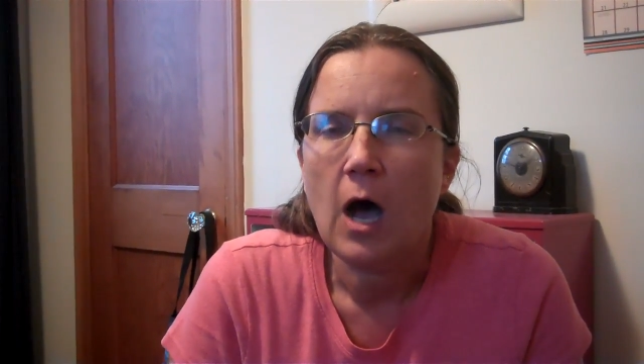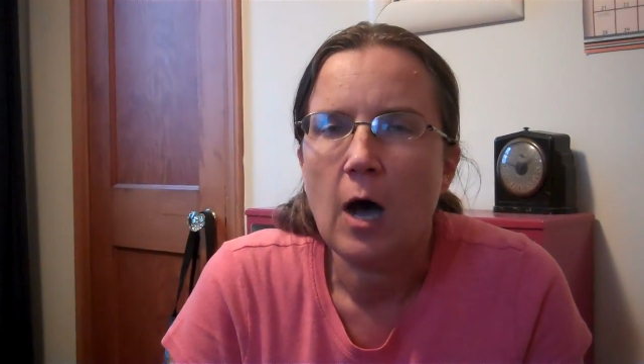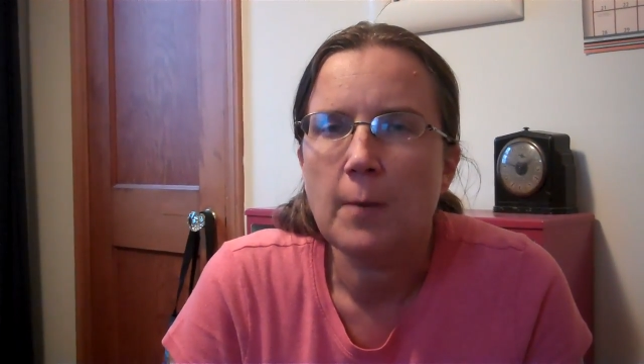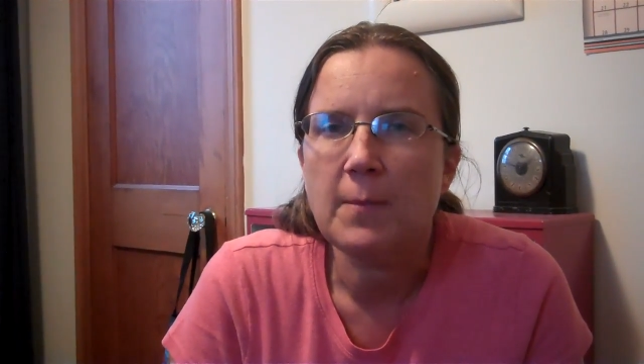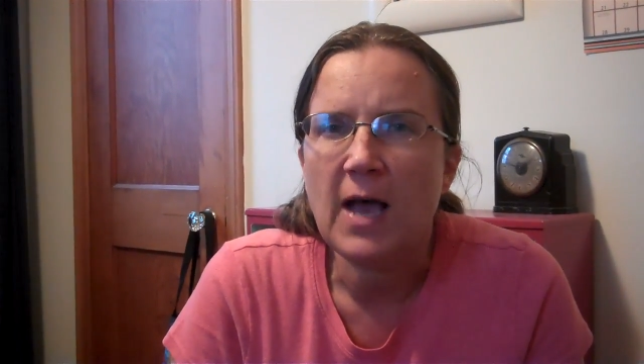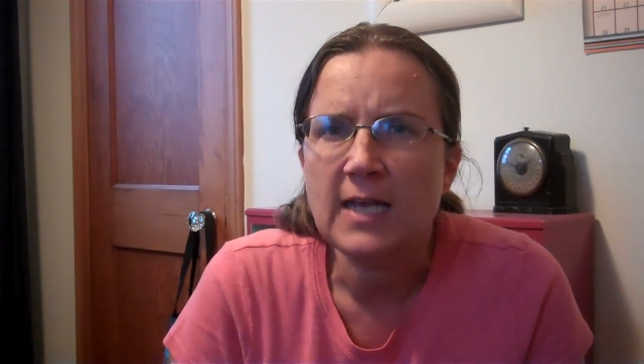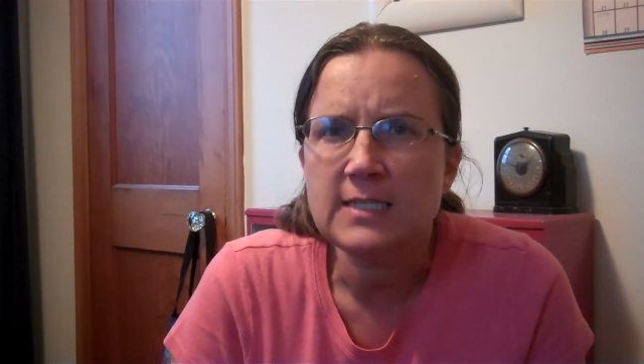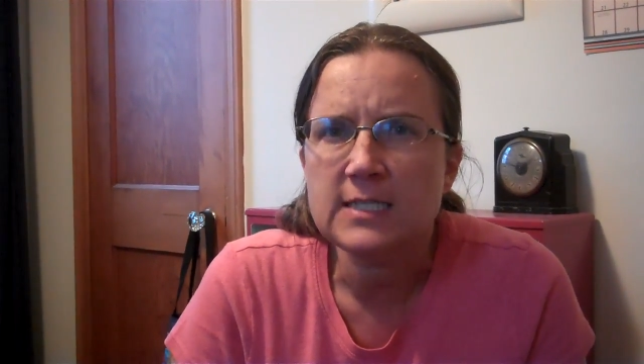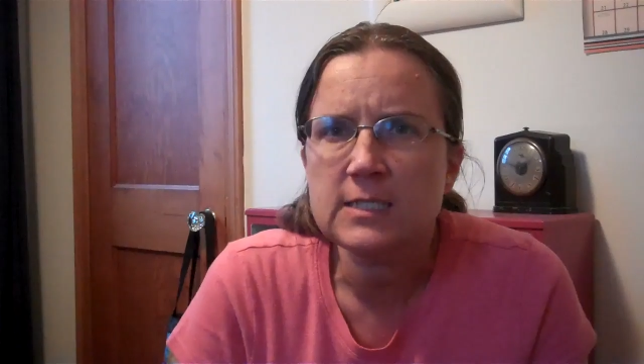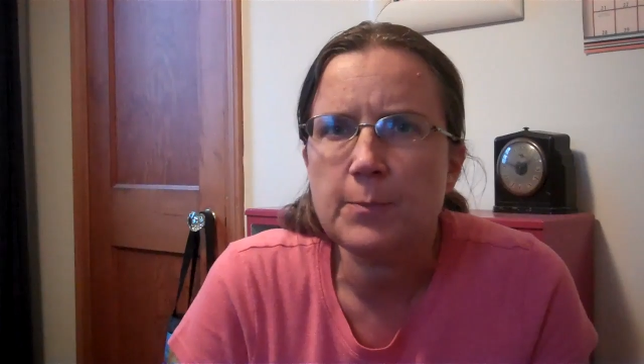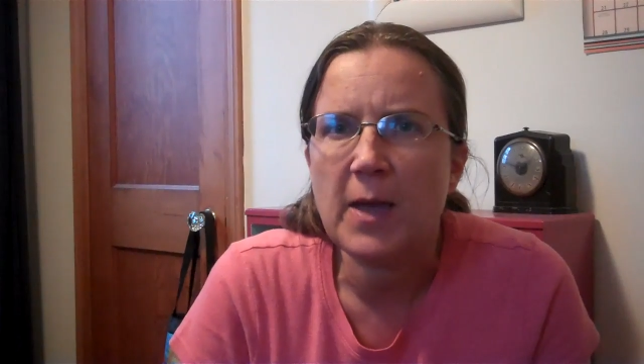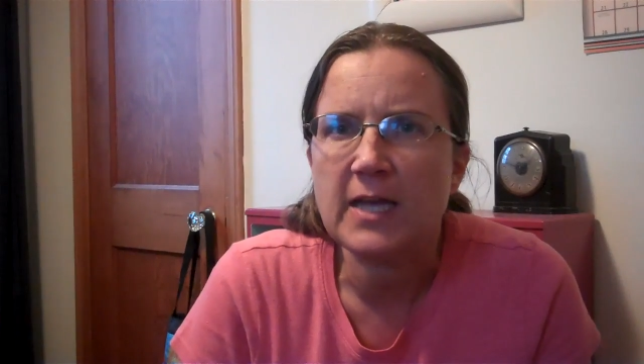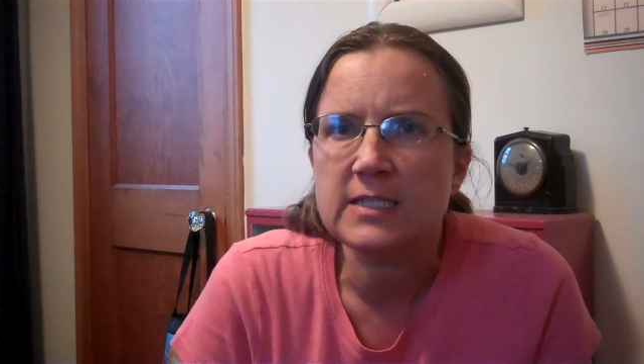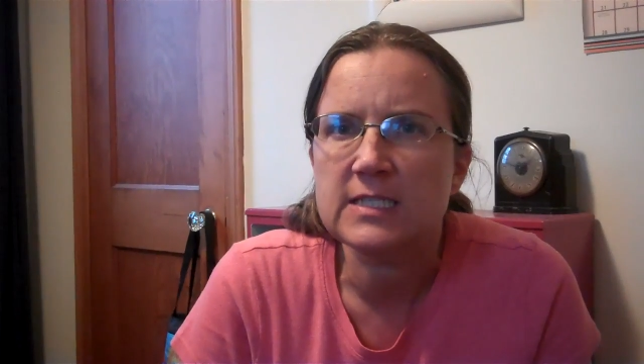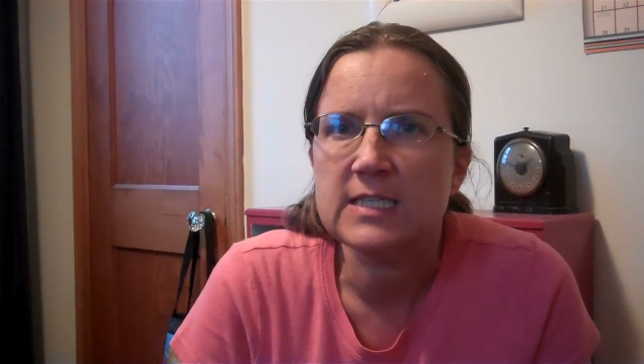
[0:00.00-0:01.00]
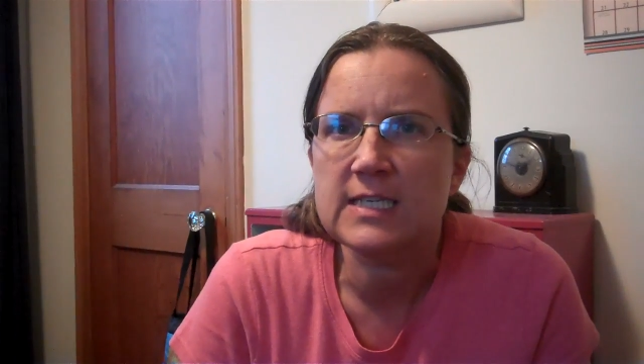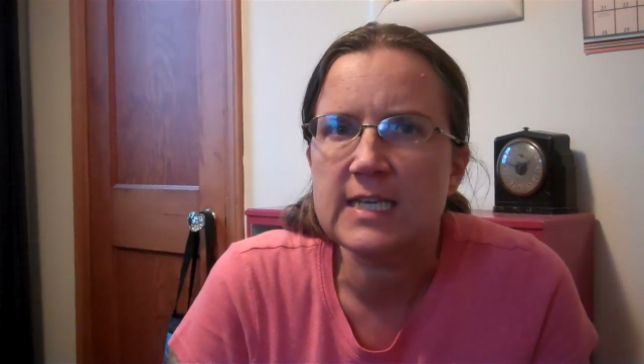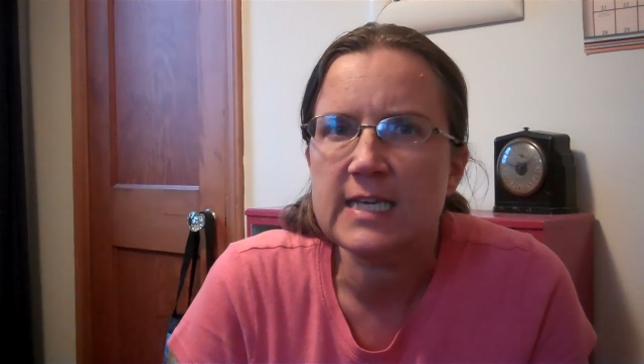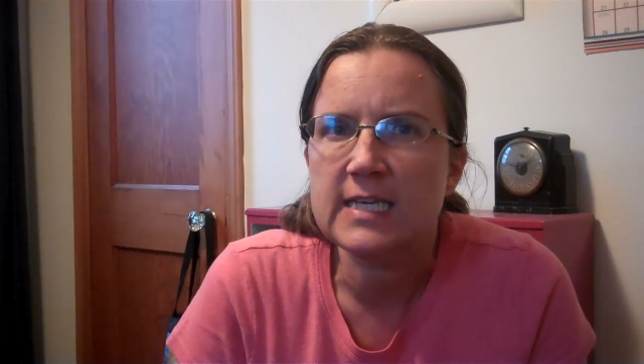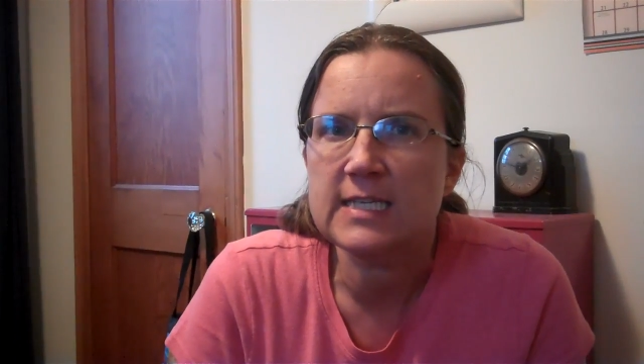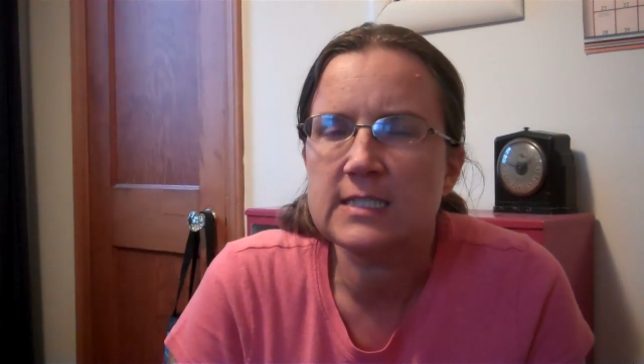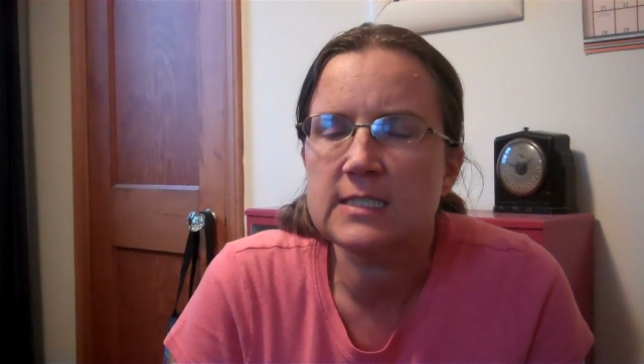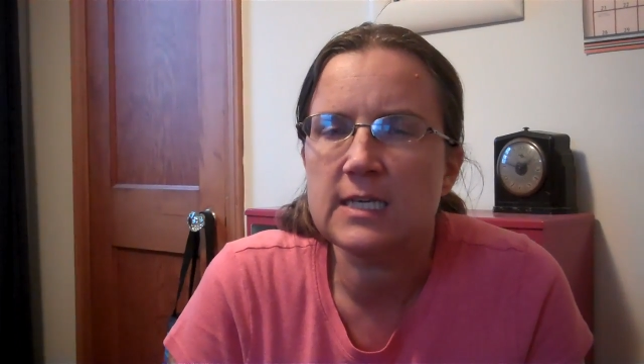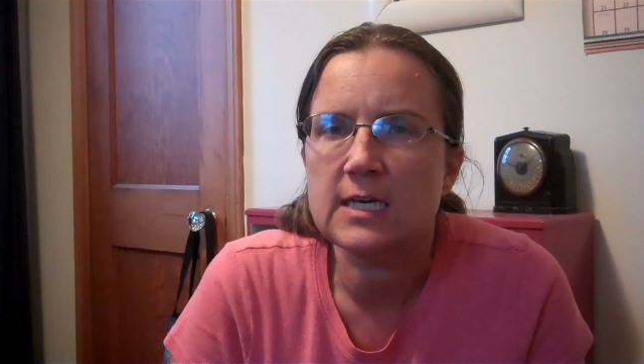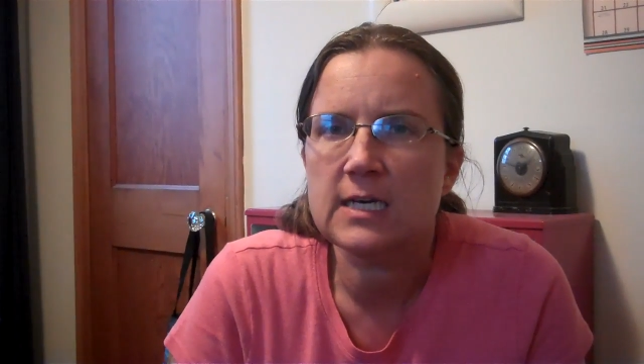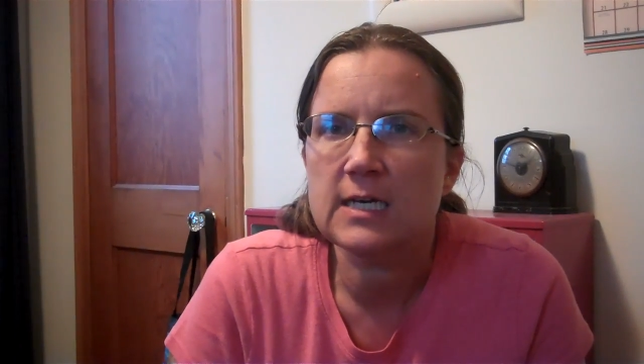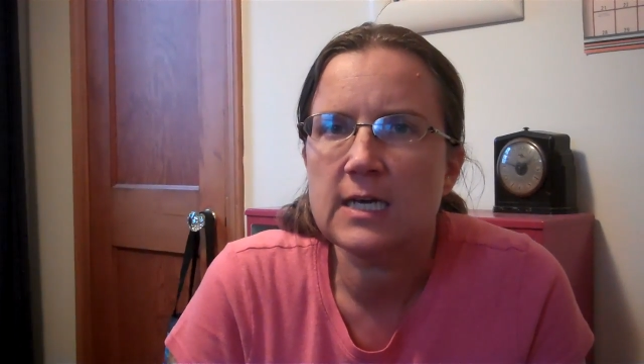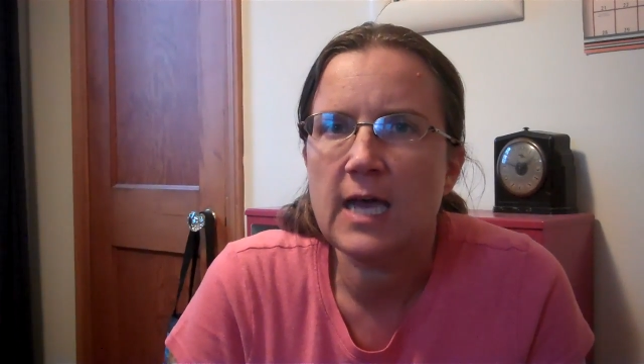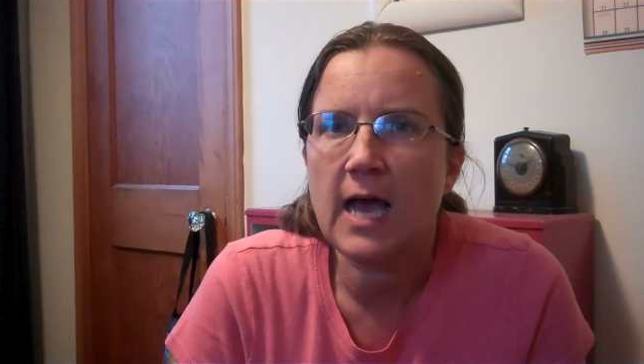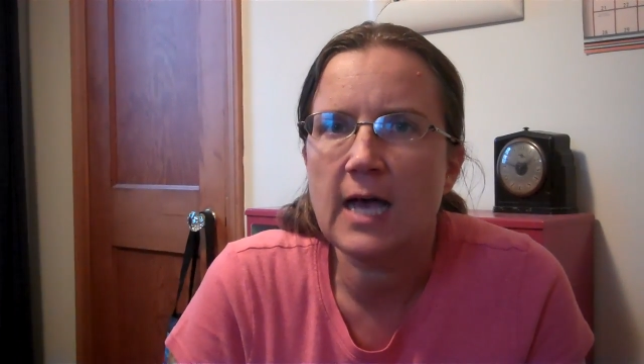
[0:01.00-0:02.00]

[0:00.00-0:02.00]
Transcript: Um, as expected, it uh,